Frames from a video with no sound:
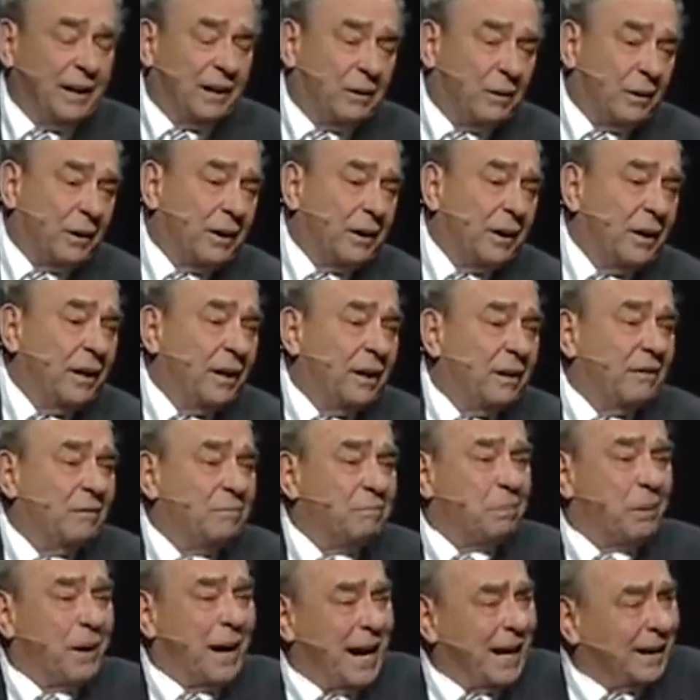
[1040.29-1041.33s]
the critique
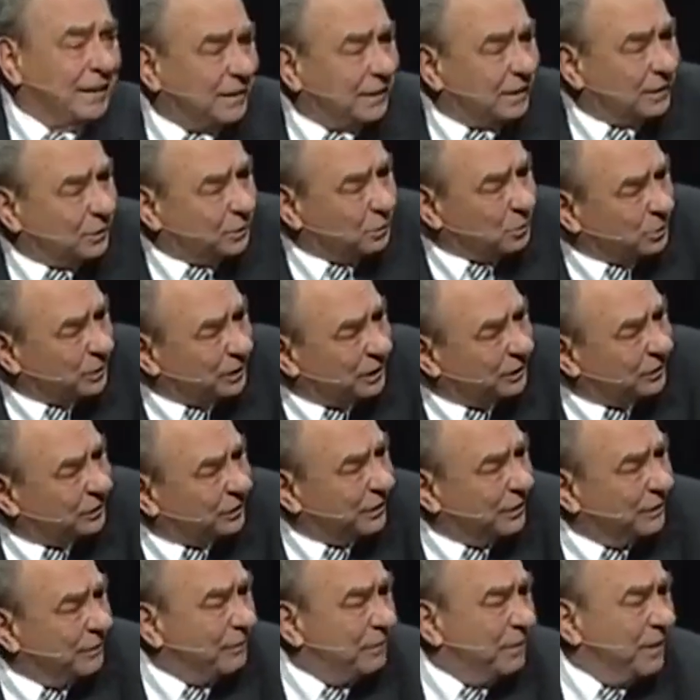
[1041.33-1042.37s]
of practical
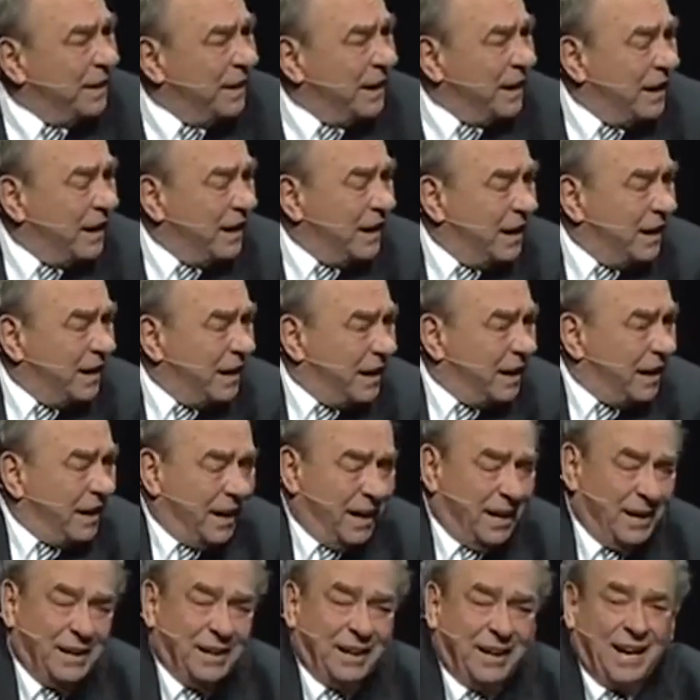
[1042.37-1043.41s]
reason
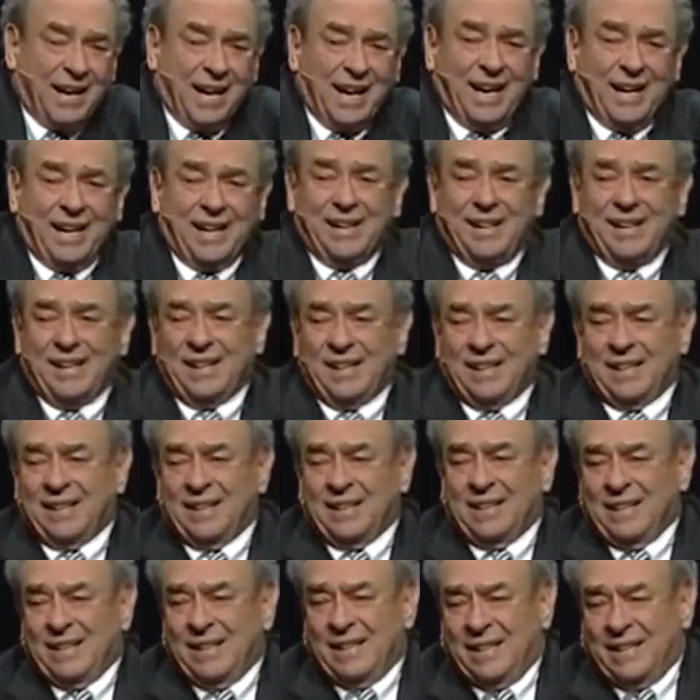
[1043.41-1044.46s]
indicated
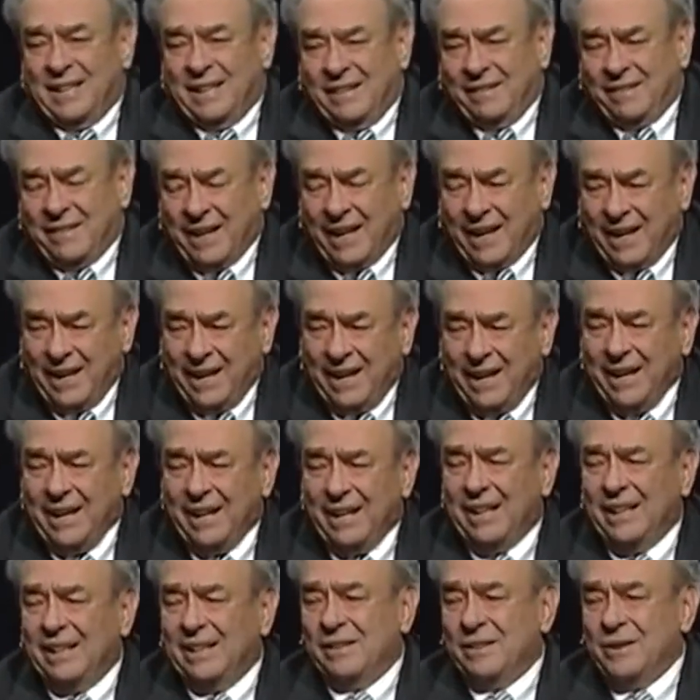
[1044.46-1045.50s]
that
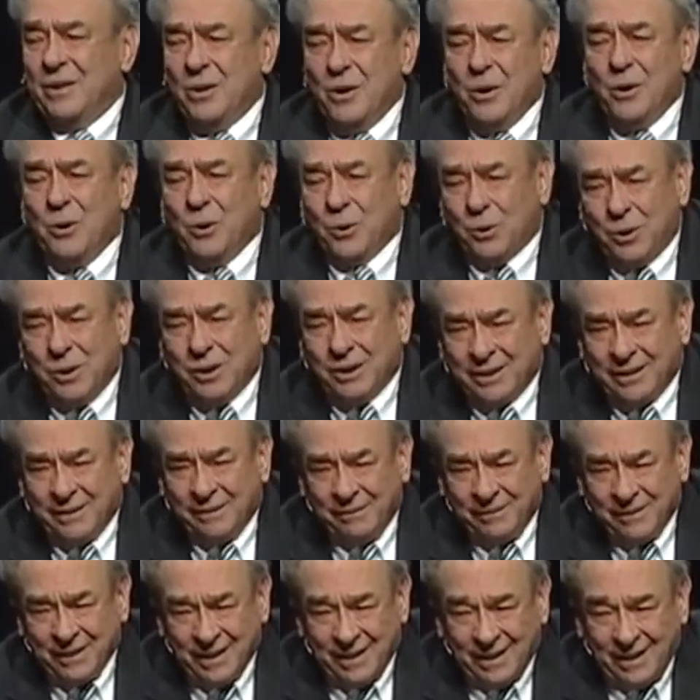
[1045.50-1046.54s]
he knew
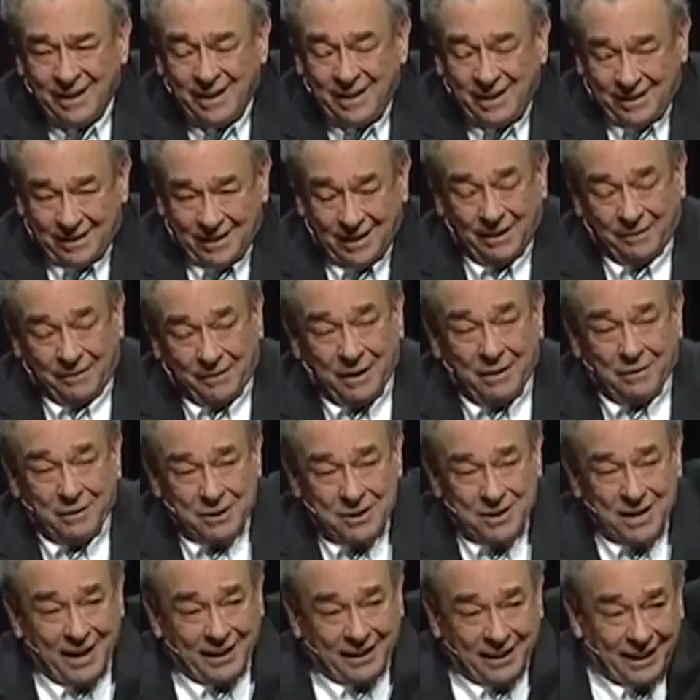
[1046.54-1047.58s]
that if there
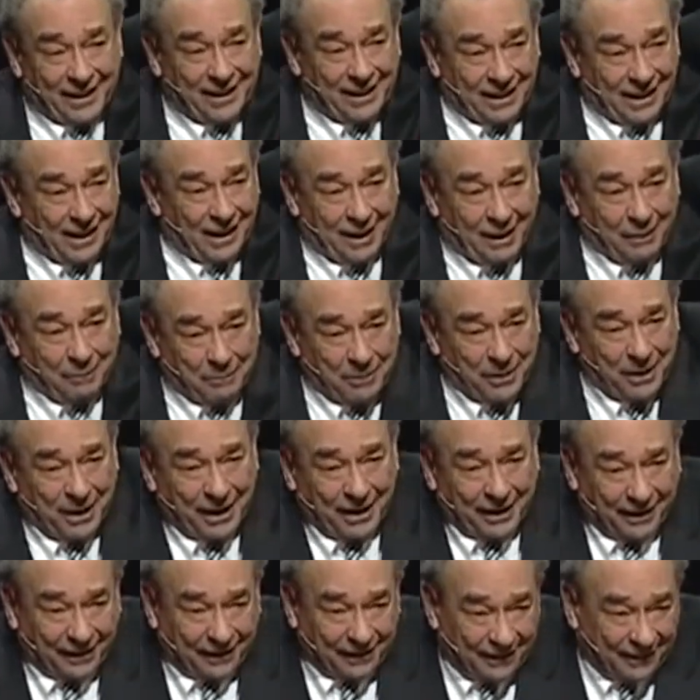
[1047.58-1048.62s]
was nothing up
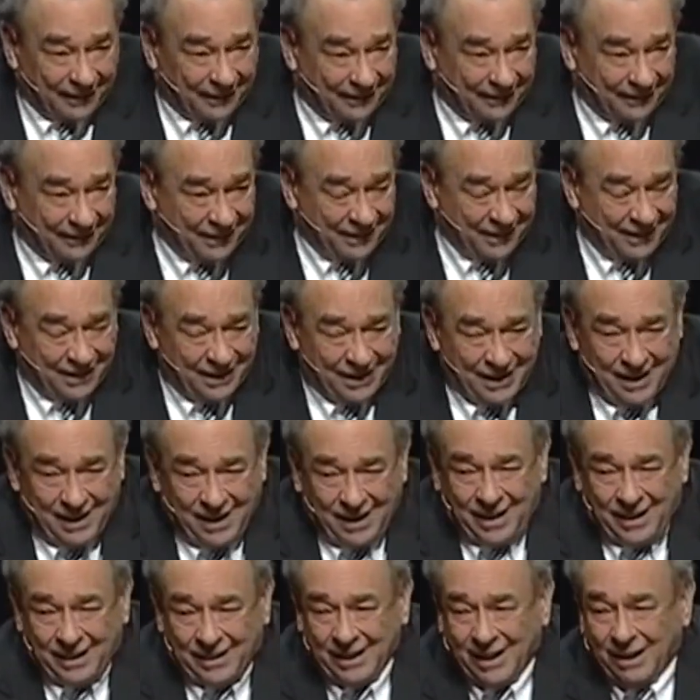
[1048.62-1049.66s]
there,
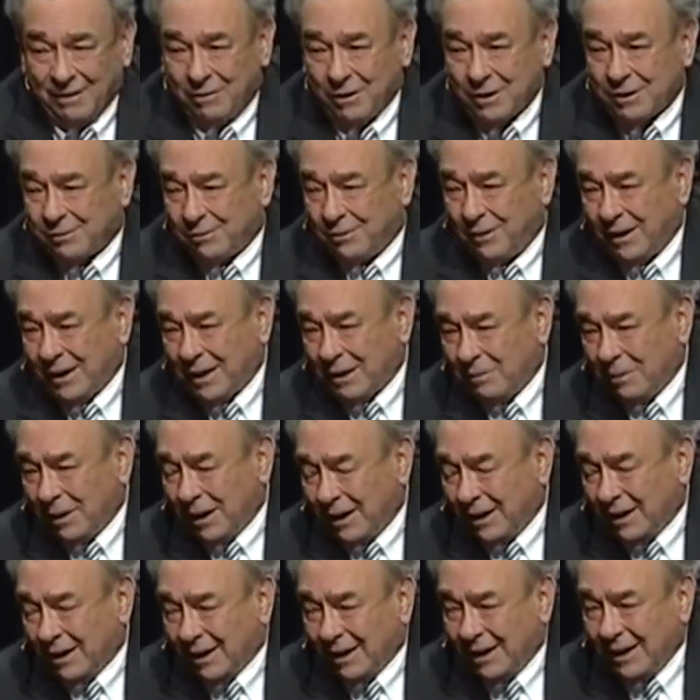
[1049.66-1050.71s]
there was
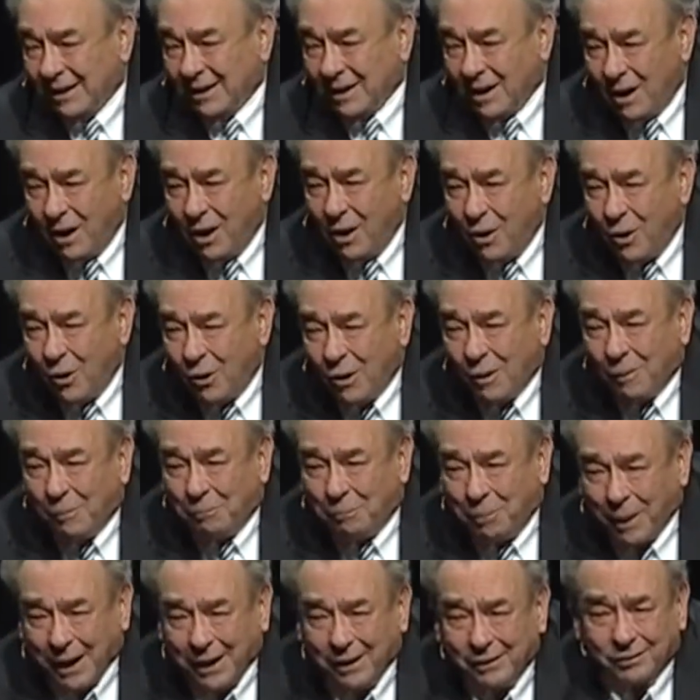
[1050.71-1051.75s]
fundamentally no
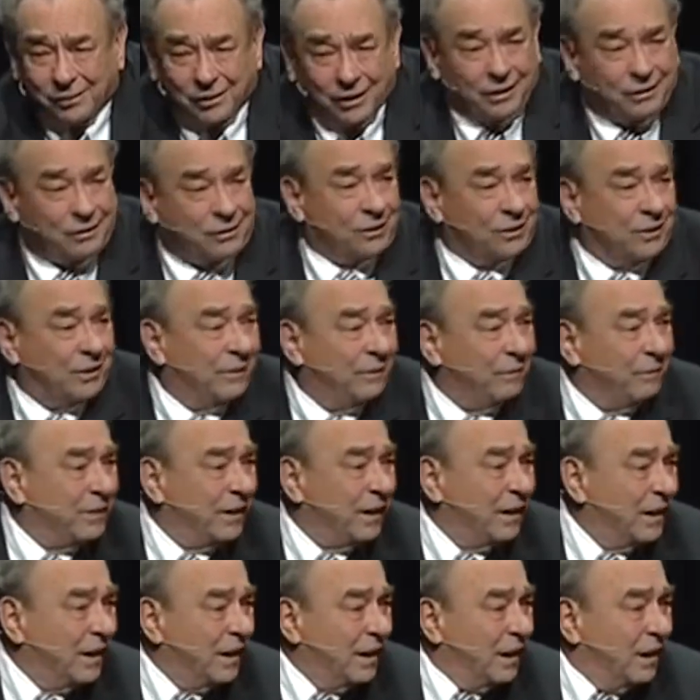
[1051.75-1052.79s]
basis
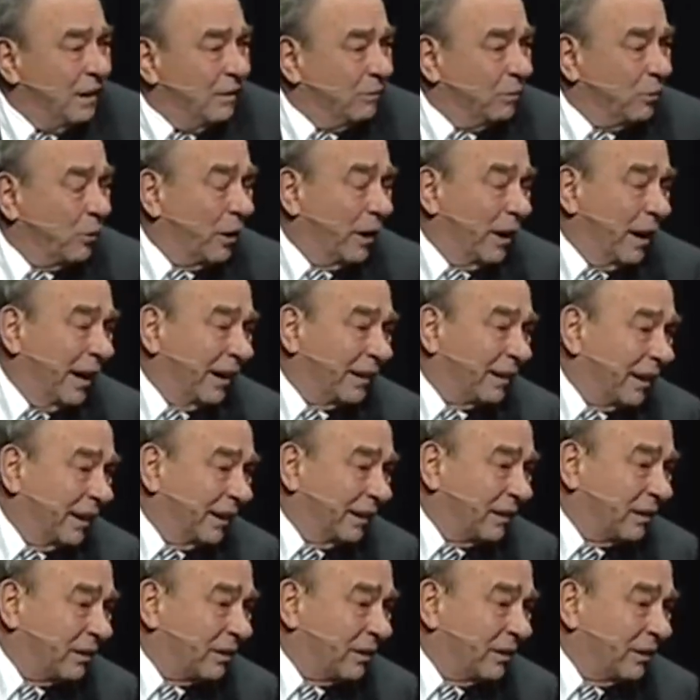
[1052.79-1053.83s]
for
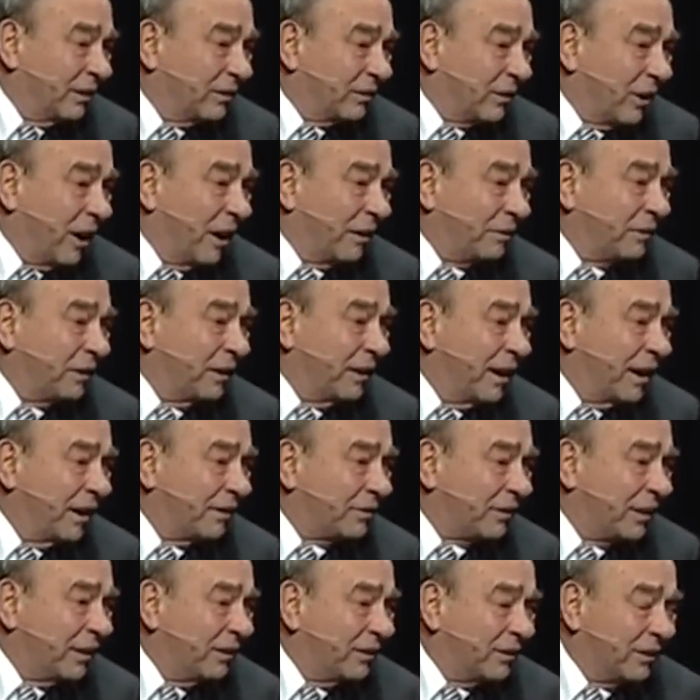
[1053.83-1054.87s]
ethics. As
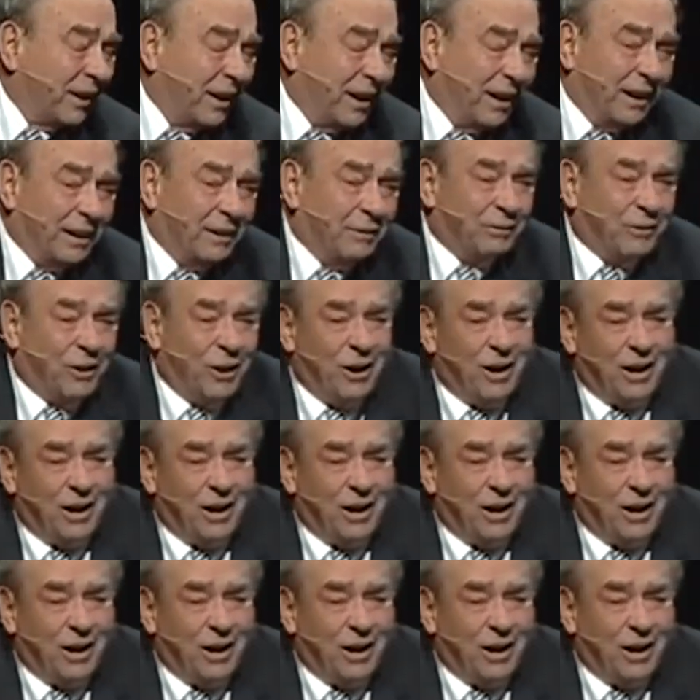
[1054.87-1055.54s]
Dostoevsky said, if